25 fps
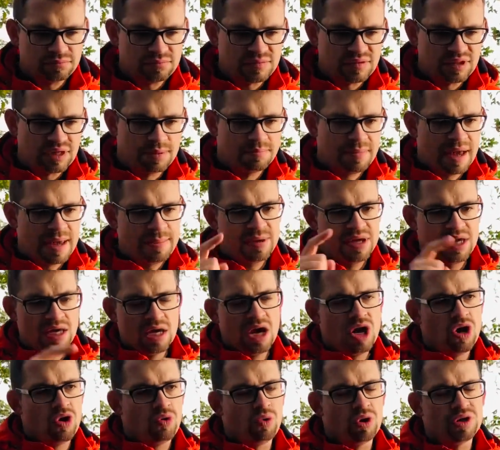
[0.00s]
Maybe
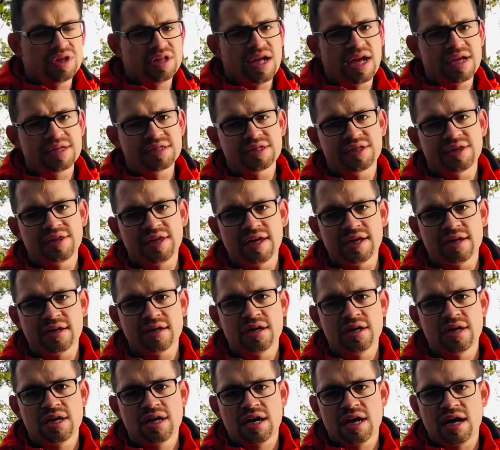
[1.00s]
one last thing
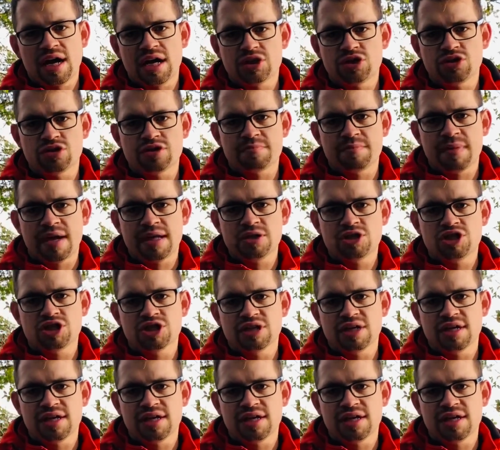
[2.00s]
I should mention